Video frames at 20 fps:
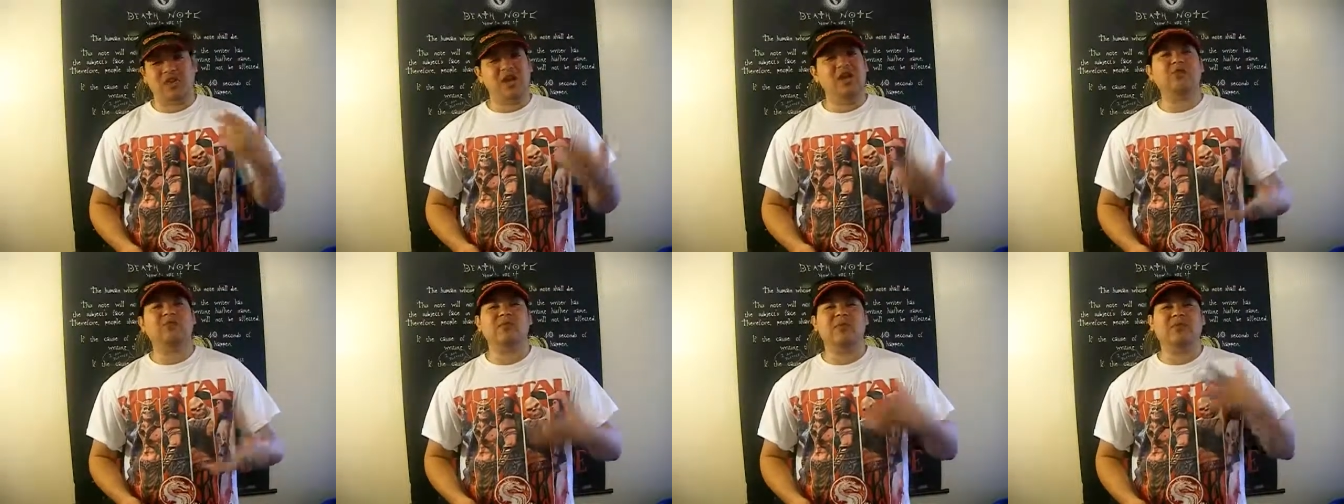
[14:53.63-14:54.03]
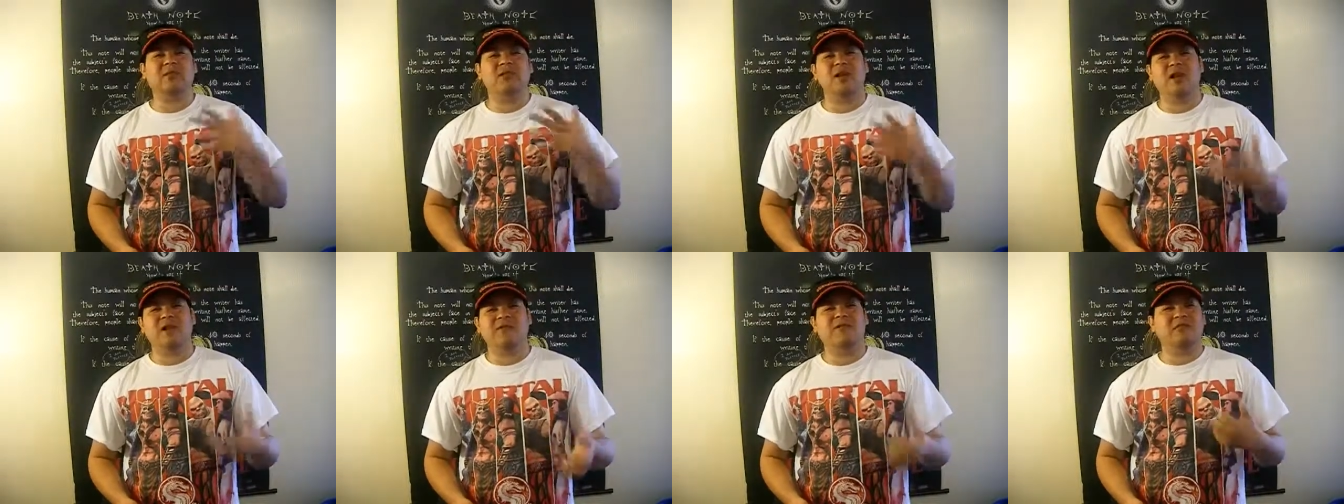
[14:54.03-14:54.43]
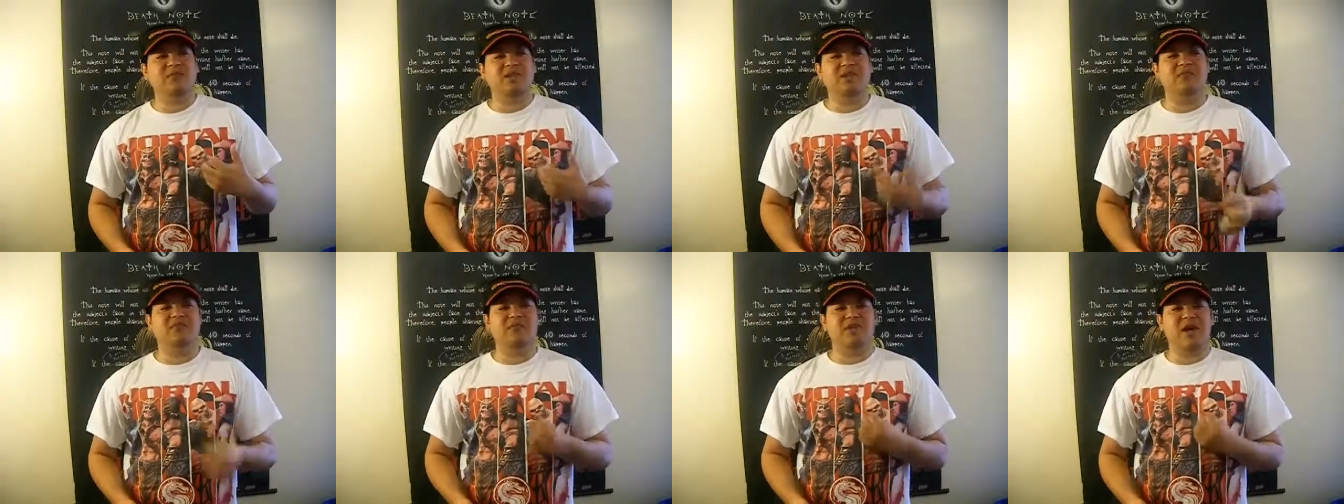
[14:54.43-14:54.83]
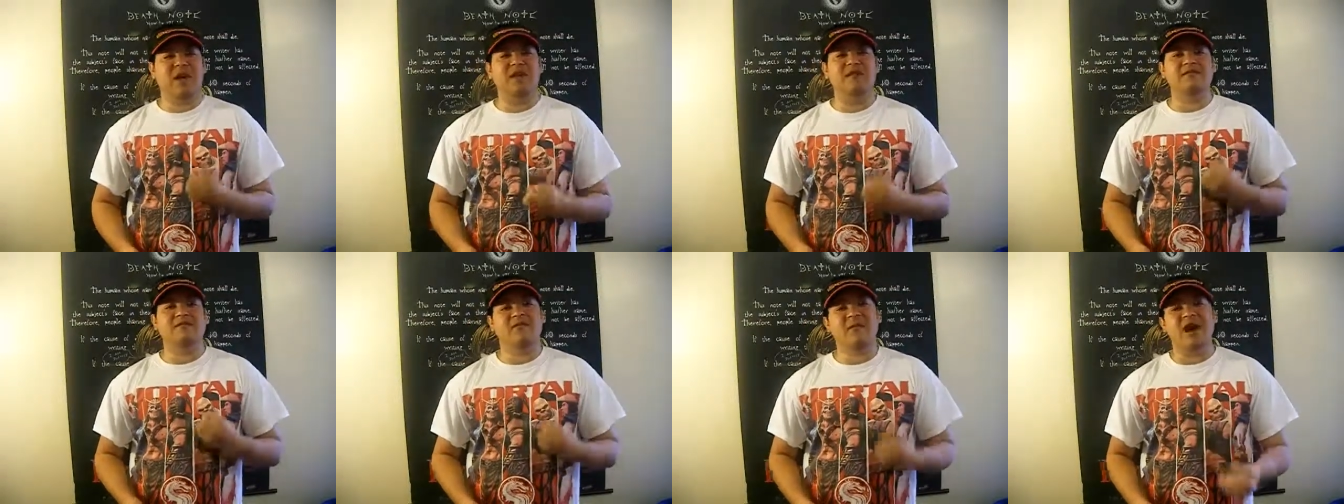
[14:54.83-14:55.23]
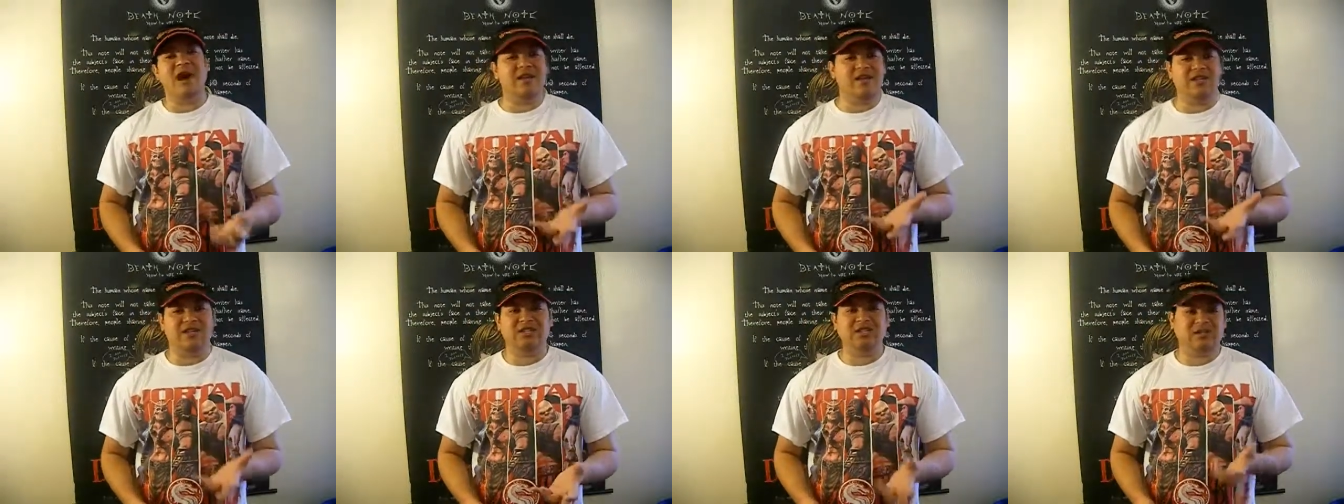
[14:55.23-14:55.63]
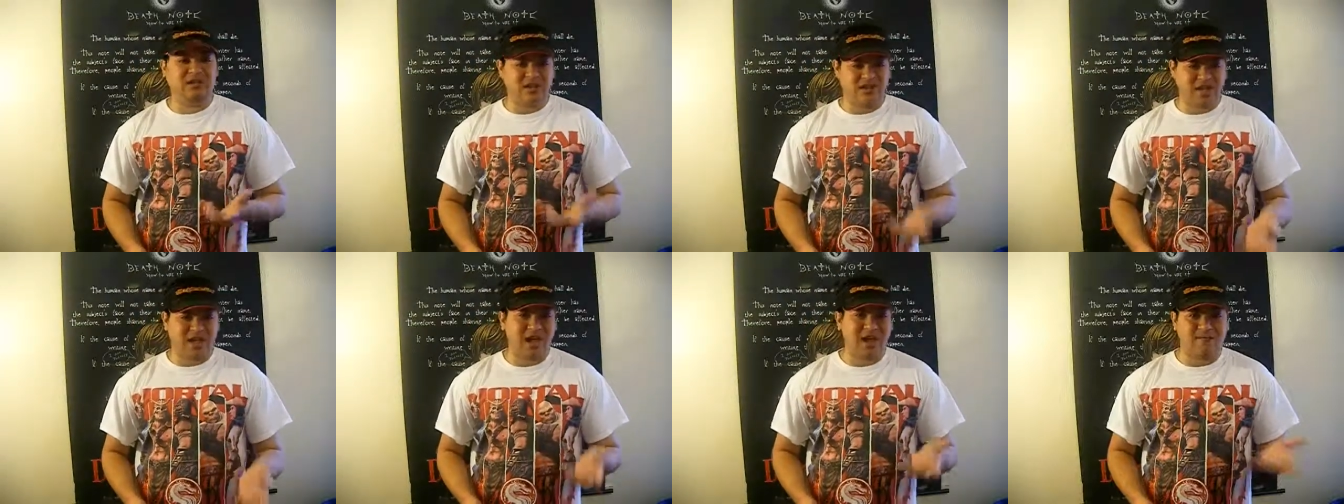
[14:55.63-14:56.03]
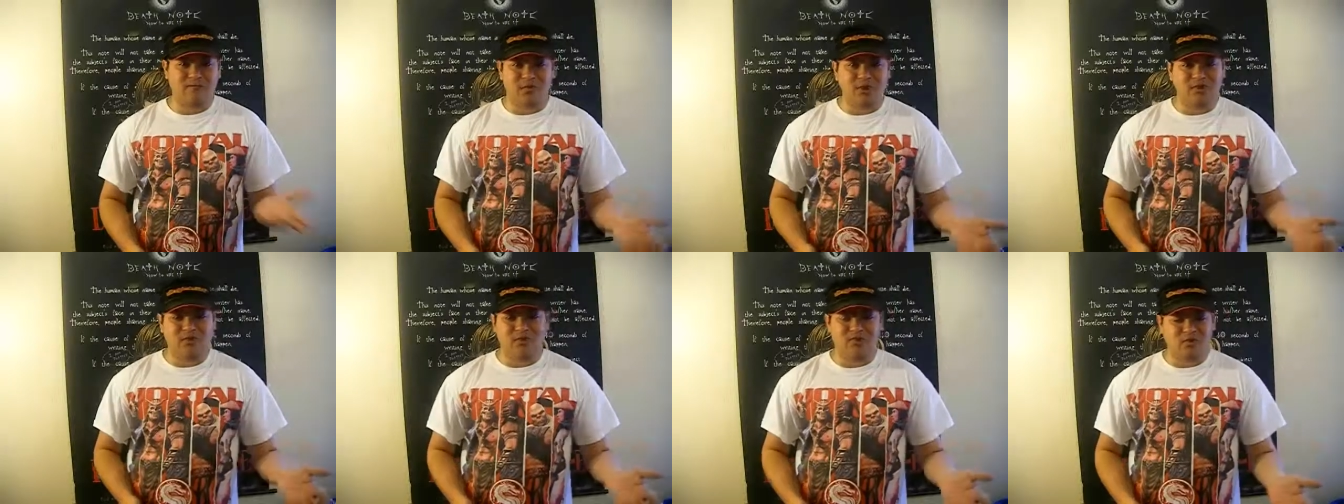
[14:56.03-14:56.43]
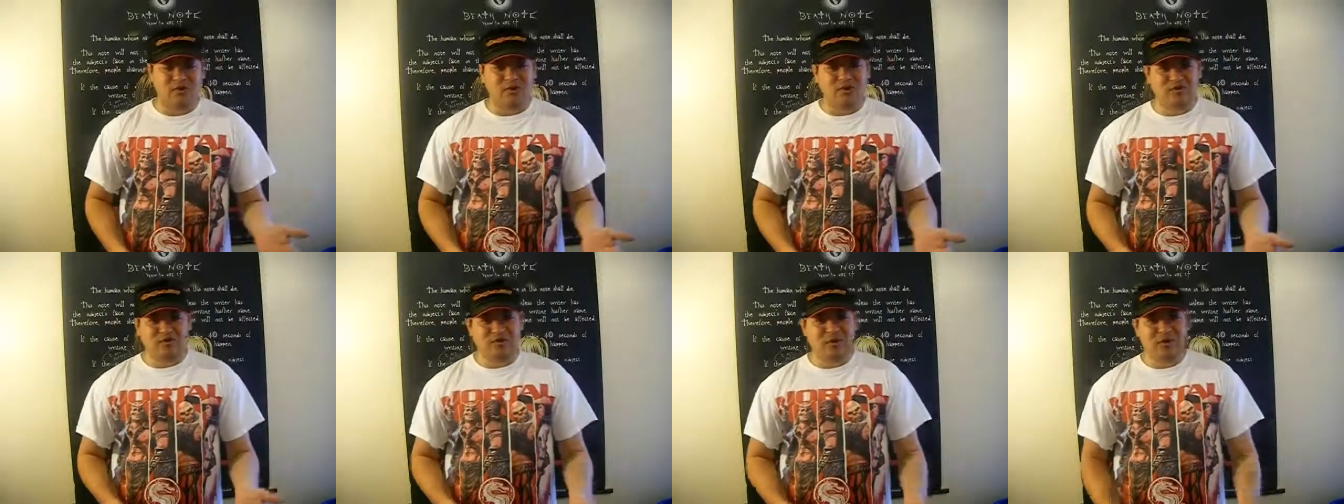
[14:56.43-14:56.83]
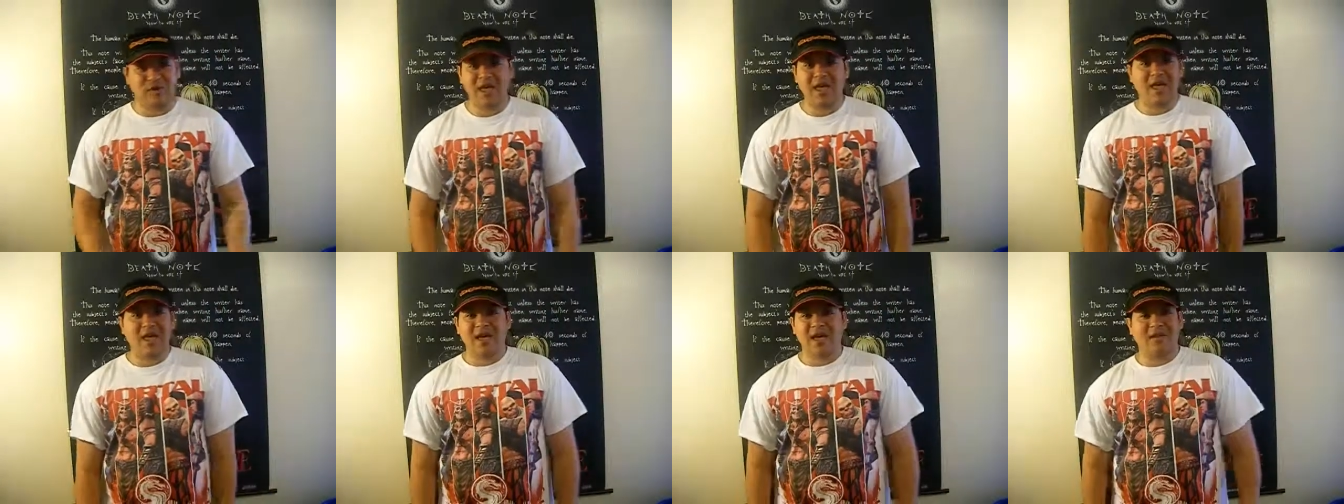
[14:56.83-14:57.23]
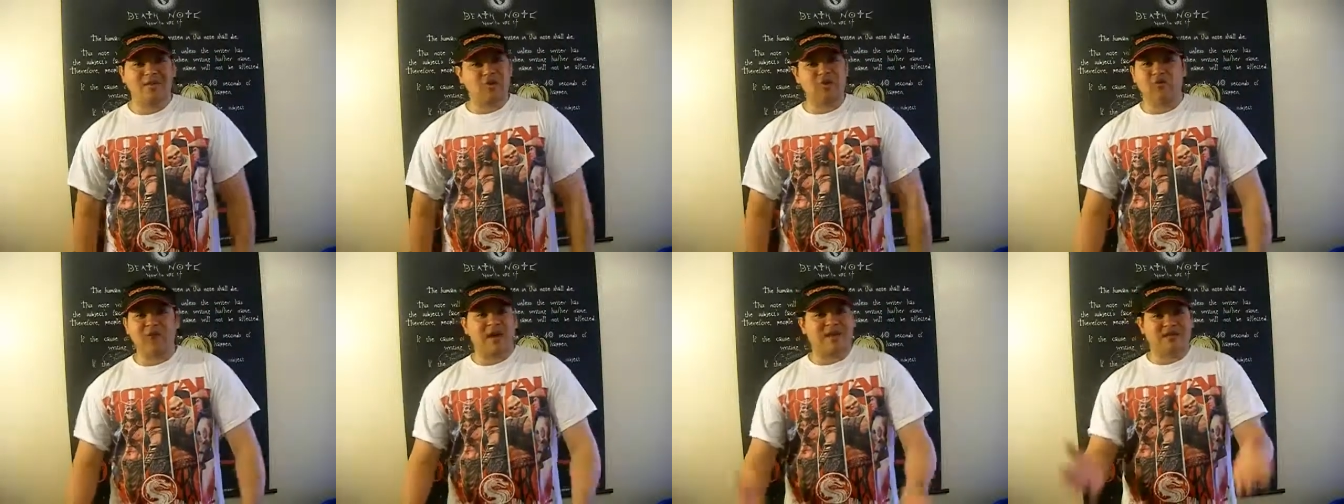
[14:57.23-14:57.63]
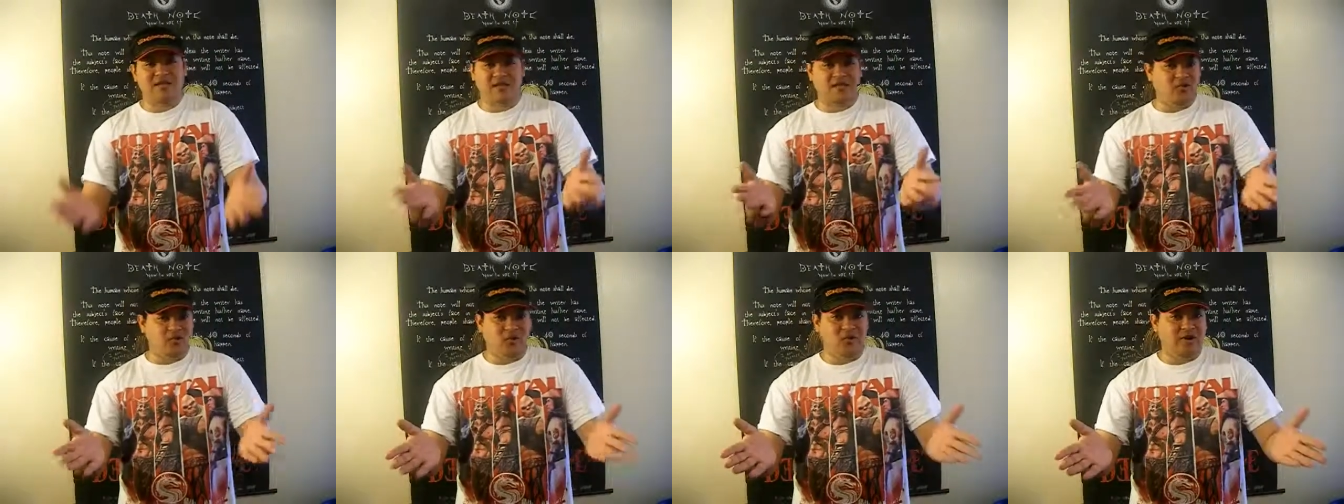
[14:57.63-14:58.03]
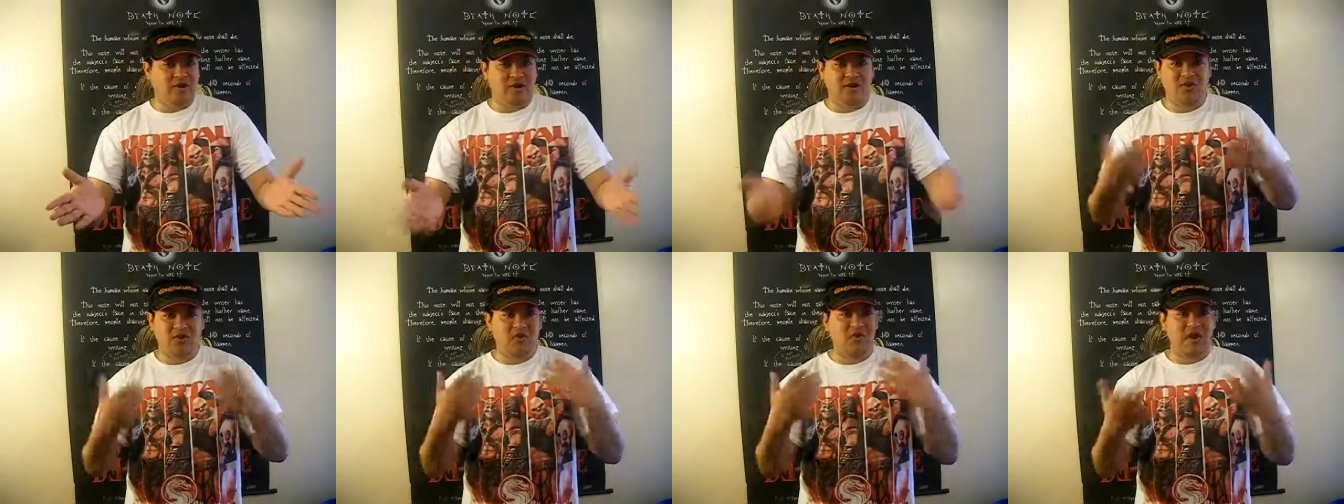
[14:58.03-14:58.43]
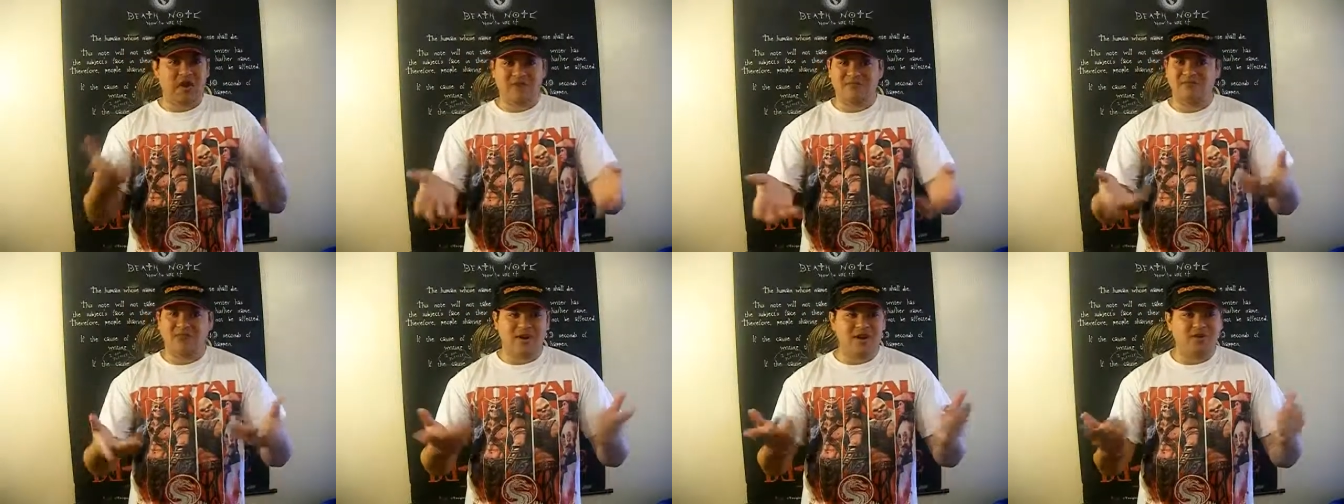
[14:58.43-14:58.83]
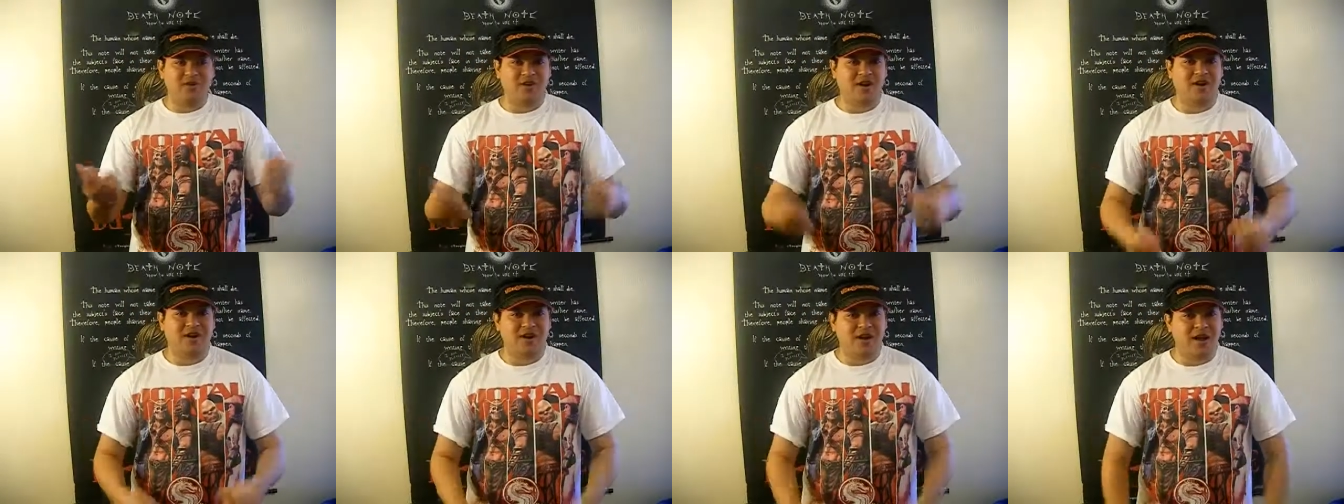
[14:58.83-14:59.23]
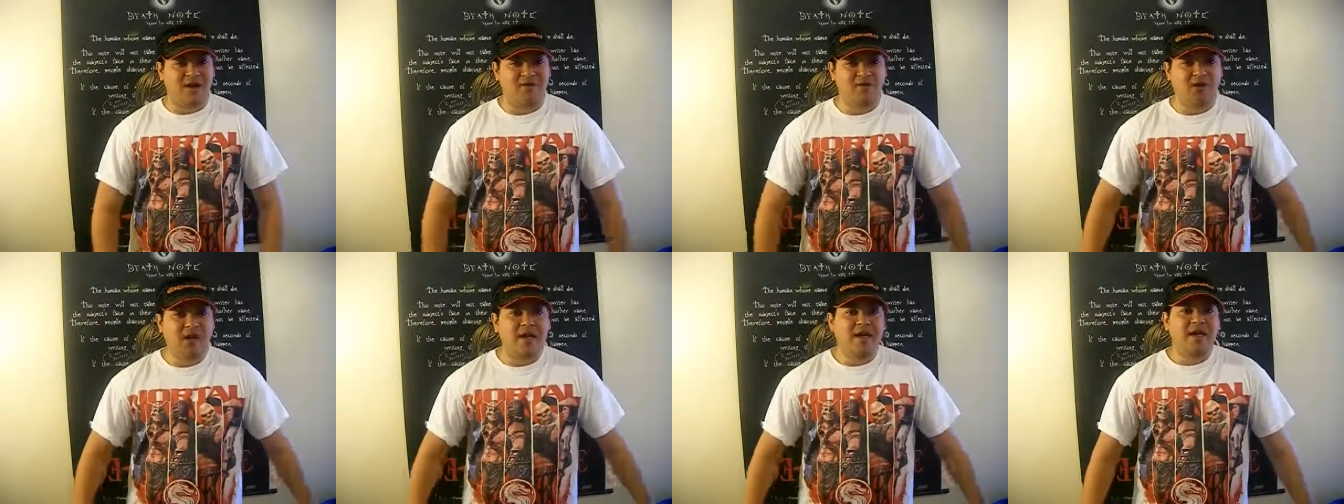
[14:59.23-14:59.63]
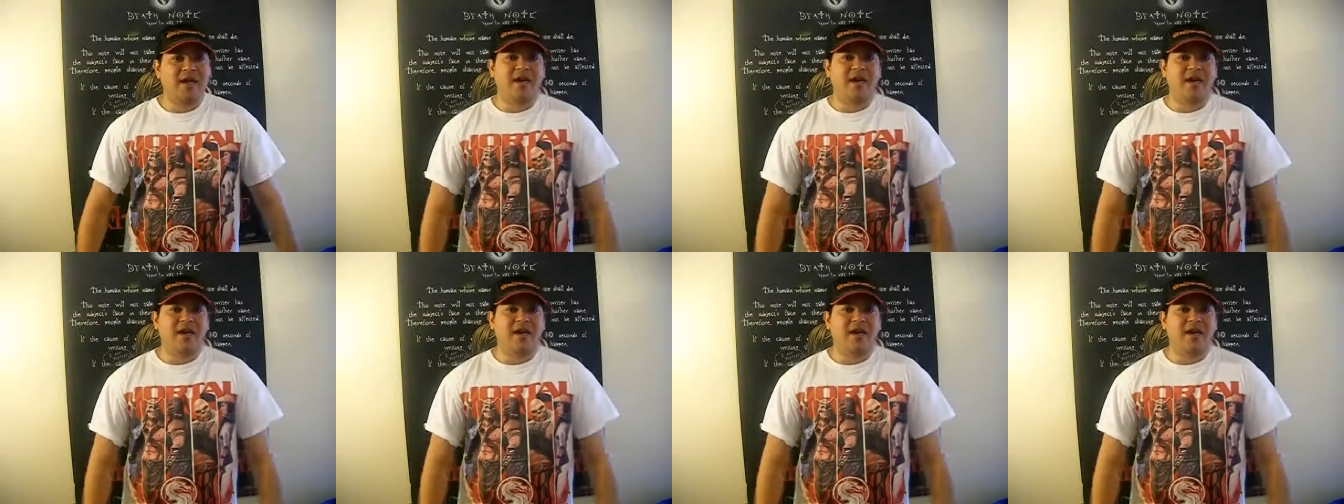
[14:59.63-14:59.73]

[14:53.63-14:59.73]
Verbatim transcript: It's very hard for me to be unbiased because I have read the book, but you might enjoy it. You might want to check it out.